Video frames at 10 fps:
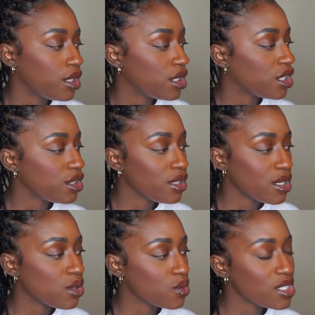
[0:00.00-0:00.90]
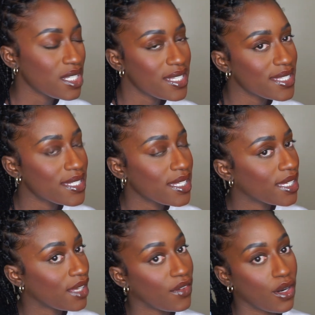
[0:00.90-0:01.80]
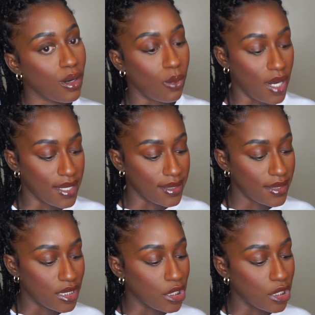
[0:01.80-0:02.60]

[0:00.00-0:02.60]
you know, we're just giving her rest.